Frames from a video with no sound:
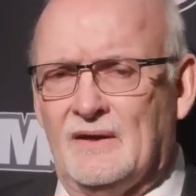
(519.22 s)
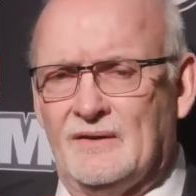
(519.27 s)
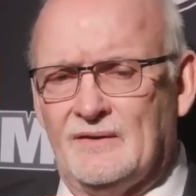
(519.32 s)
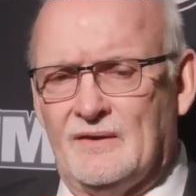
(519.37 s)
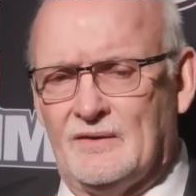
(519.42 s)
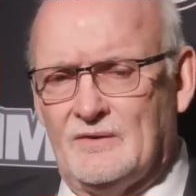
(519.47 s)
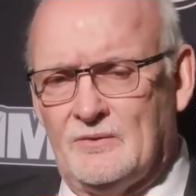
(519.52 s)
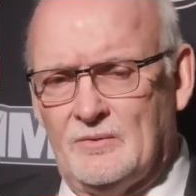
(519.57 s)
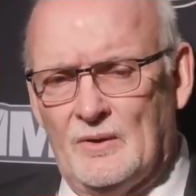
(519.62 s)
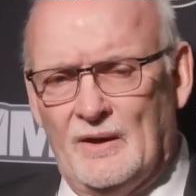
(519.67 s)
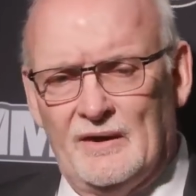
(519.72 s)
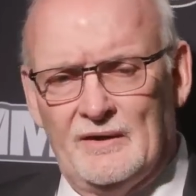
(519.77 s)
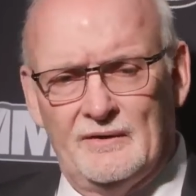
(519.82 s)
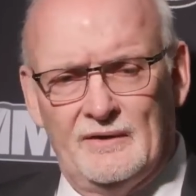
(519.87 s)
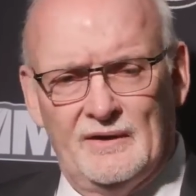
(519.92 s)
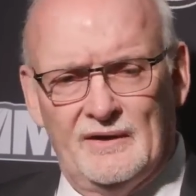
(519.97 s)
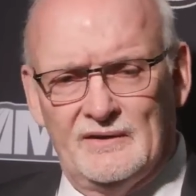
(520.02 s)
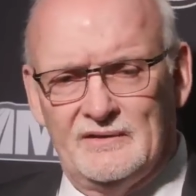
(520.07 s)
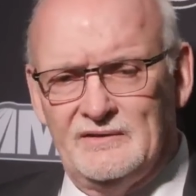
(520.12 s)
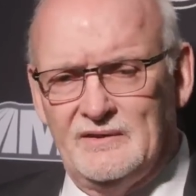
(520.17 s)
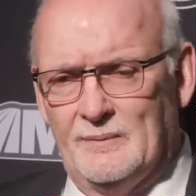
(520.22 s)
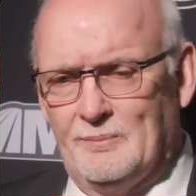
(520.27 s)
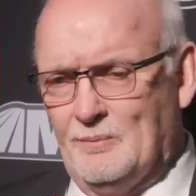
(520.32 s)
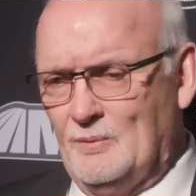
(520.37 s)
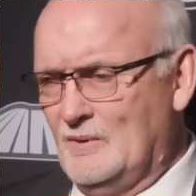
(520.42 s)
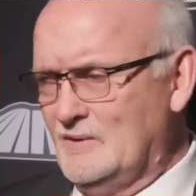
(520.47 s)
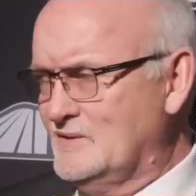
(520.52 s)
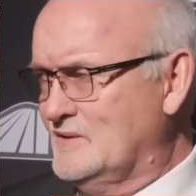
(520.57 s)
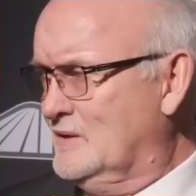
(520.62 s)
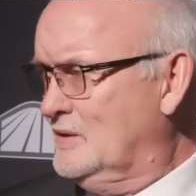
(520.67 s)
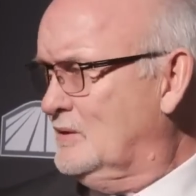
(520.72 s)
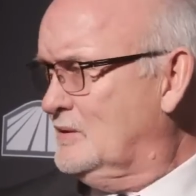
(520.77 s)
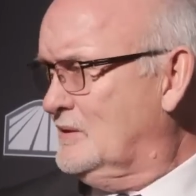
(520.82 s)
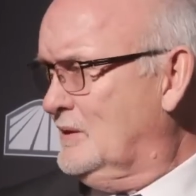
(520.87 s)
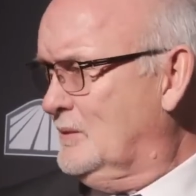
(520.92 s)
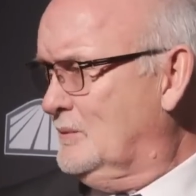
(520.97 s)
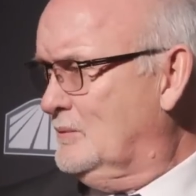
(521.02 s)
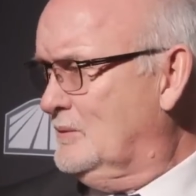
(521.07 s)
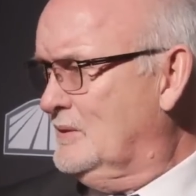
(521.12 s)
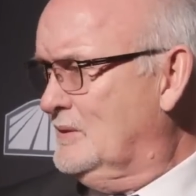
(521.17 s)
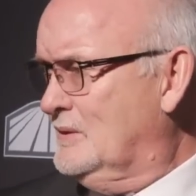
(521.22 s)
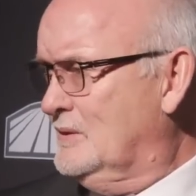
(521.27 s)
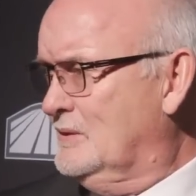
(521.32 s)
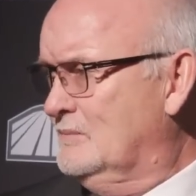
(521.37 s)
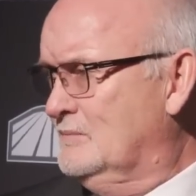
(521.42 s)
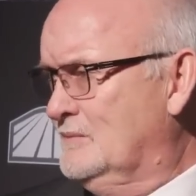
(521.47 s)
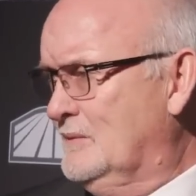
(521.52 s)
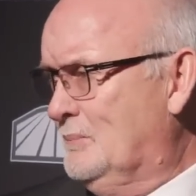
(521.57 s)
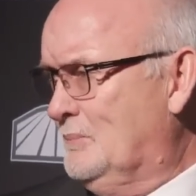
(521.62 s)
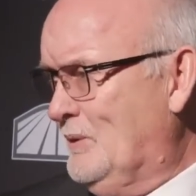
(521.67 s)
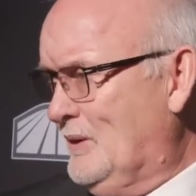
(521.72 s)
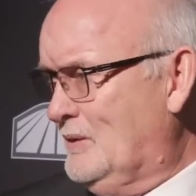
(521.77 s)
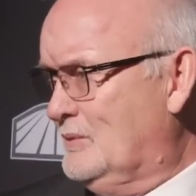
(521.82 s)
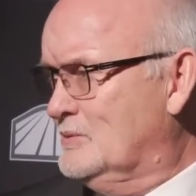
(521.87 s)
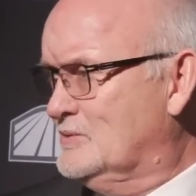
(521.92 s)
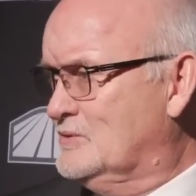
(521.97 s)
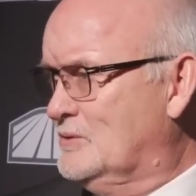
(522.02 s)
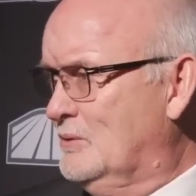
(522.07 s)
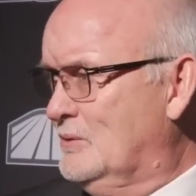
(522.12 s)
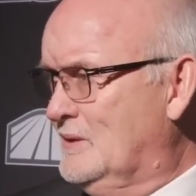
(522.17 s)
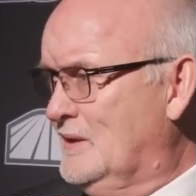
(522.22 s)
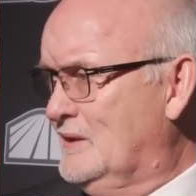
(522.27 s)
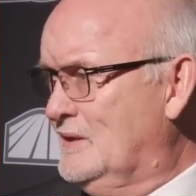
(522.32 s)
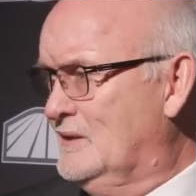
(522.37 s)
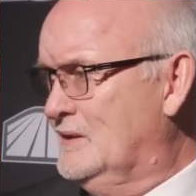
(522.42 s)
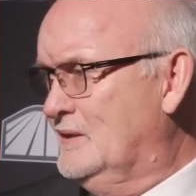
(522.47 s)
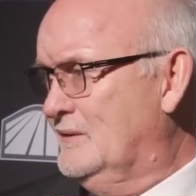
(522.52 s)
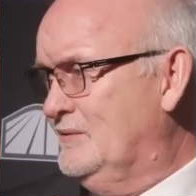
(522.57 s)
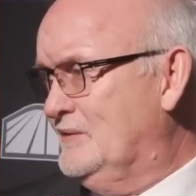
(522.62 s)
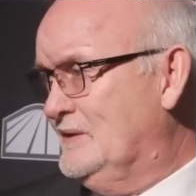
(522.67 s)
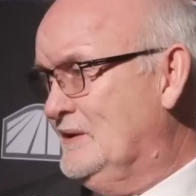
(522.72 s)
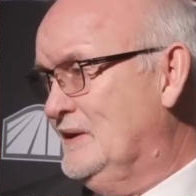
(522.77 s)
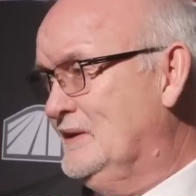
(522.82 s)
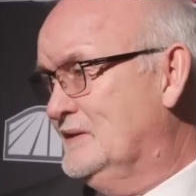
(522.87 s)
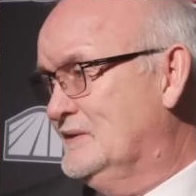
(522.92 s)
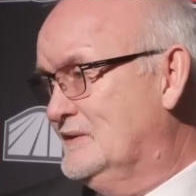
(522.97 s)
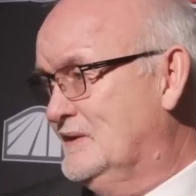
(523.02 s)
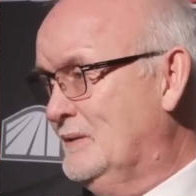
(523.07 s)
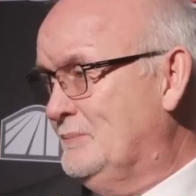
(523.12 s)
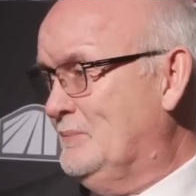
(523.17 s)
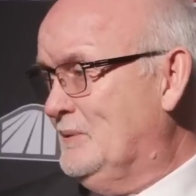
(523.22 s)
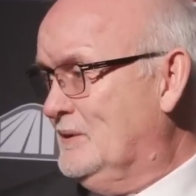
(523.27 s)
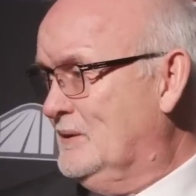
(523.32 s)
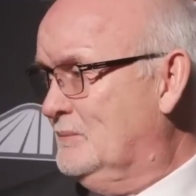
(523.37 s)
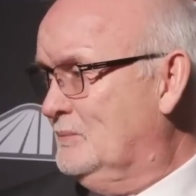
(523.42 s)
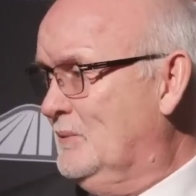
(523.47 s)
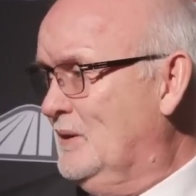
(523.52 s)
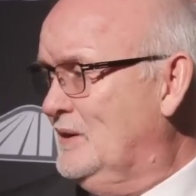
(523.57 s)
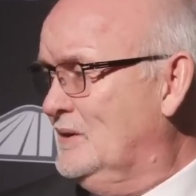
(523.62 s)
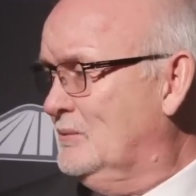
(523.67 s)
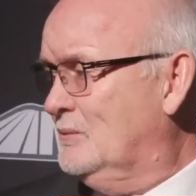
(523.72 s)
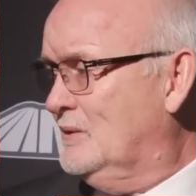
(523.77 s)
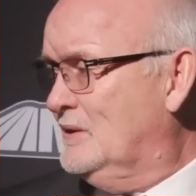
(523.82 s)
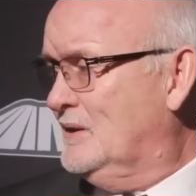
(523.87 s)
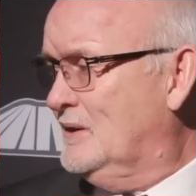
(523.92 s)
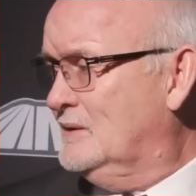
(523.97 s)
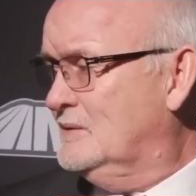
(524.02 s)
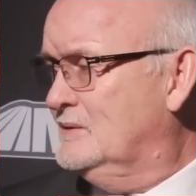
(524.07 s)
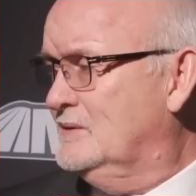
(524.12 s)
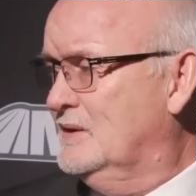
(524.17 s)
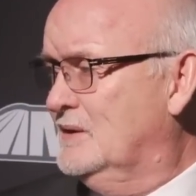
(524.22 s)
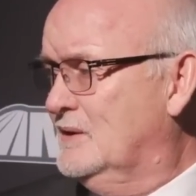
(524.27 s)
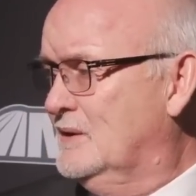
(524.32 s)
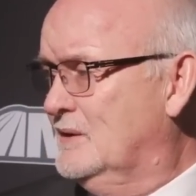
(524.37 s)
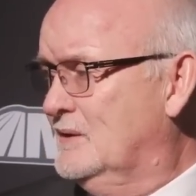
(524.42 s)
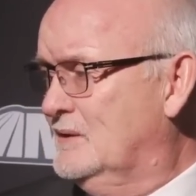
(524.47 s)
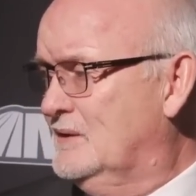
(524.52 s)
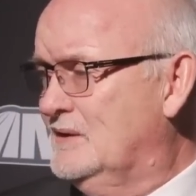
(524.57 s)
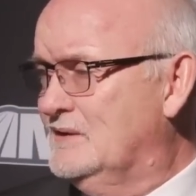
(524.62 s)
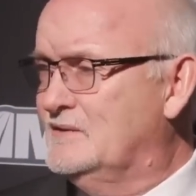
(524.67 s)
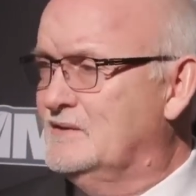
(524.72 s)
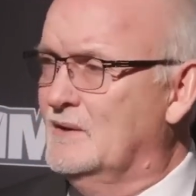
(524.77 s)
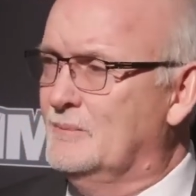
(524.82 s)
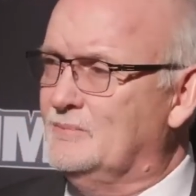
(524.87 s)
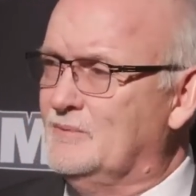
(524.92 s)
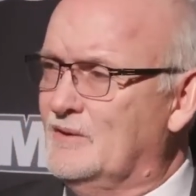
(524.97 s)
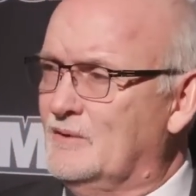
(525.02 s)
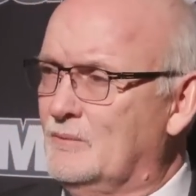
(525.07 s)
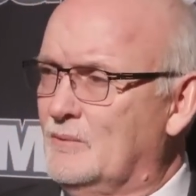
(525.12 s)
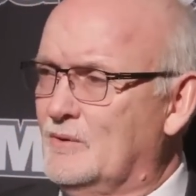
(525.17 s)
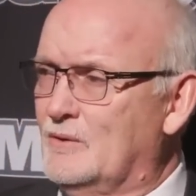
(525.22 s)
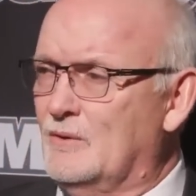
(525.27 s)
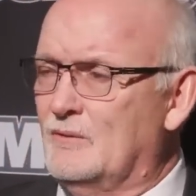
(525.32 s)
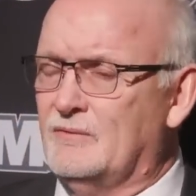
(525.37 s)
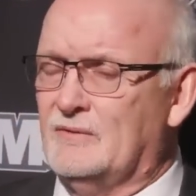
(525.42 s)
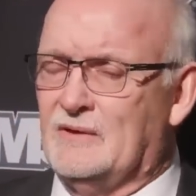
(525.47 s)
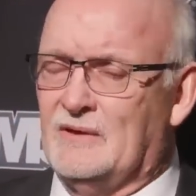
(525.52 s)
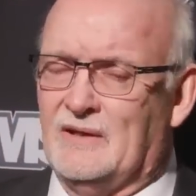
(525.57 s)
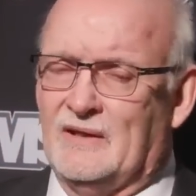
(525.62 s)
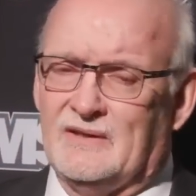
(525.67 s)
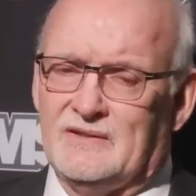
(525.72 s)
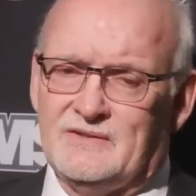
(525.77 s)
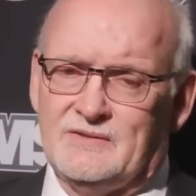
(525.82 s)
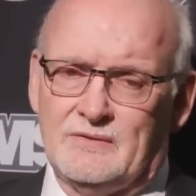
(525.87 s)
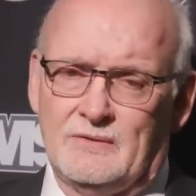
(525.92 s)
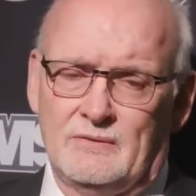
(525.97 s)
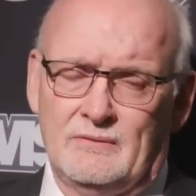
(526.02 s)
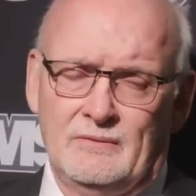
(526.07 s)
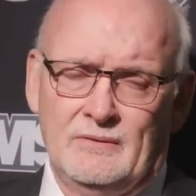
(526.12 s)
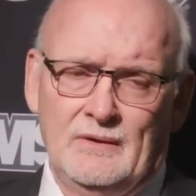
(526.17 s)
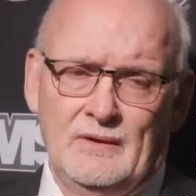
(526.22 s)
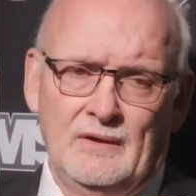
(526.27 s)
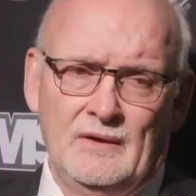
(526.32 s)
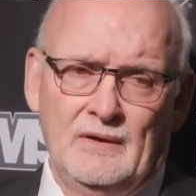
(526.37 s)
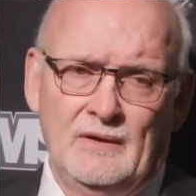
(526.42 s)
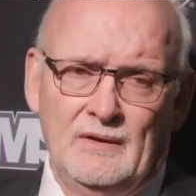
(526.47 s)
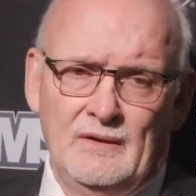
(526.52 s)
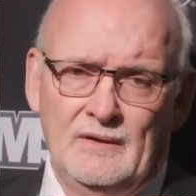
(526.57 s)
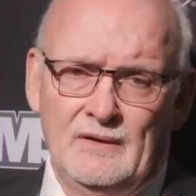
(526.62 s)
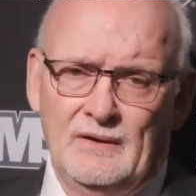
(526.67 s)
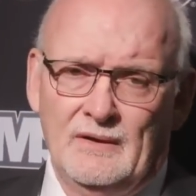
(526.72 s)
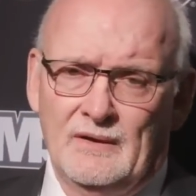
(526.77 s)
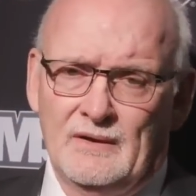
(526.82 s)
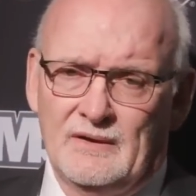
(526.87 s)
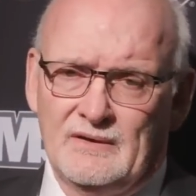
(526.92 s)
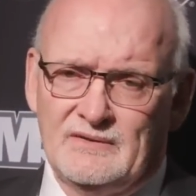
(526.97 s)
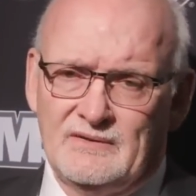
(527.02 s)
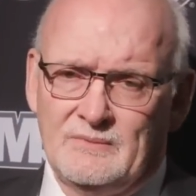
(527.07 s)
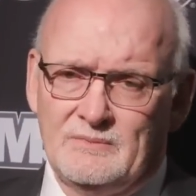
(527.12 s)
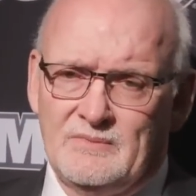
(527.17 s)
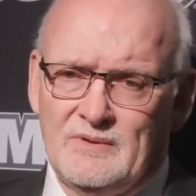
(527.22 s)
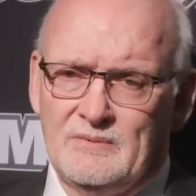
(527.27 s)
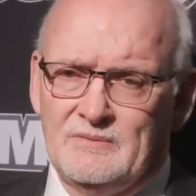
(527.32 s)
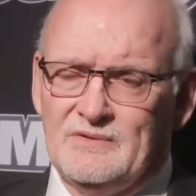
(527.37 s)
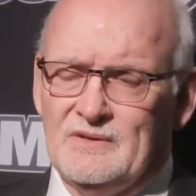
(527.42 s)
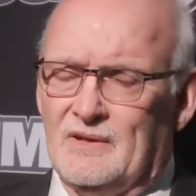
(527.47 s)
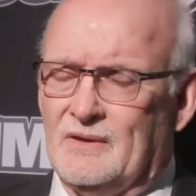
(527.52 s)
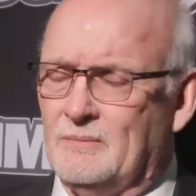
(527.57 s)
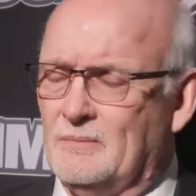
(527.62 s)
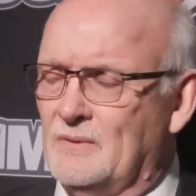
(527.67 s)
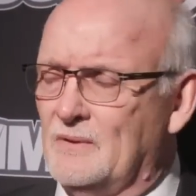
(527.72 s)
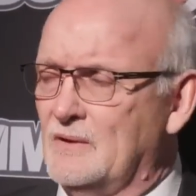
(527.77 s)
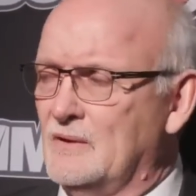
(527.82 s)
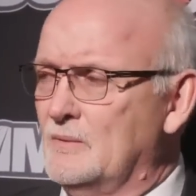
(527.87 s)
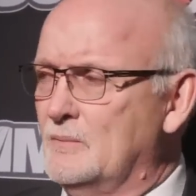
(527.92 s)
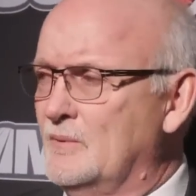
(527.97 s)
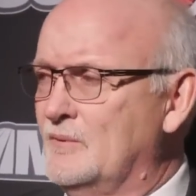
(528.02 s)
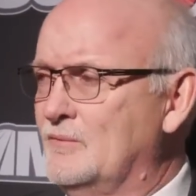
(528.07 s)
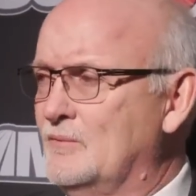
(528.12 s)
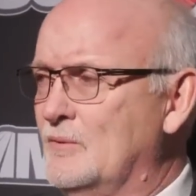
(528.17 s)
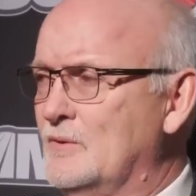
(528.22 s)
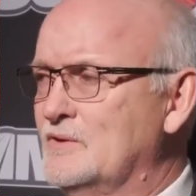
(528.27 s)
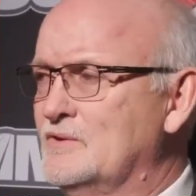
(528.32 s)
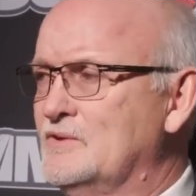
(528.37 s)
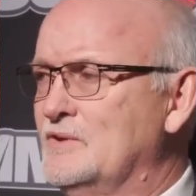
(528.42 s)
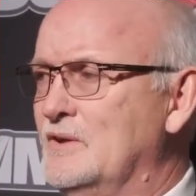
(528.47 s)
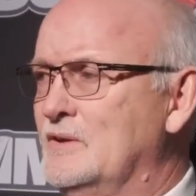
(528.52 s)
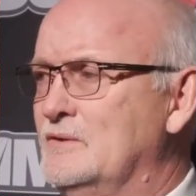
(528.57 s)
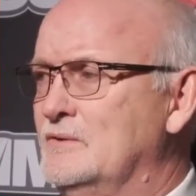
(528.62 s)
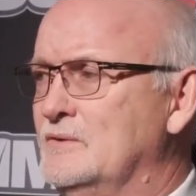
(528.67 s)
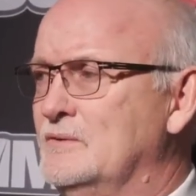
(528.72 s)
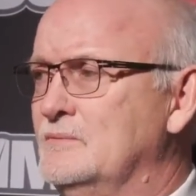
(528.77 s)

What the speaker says: I thought Kreider had a tip once. It looked like the puck was going in, and if he didn't tip it, it might have went in. He tipped it and went over the net, so. Sometimes you got to be a little bit fortunate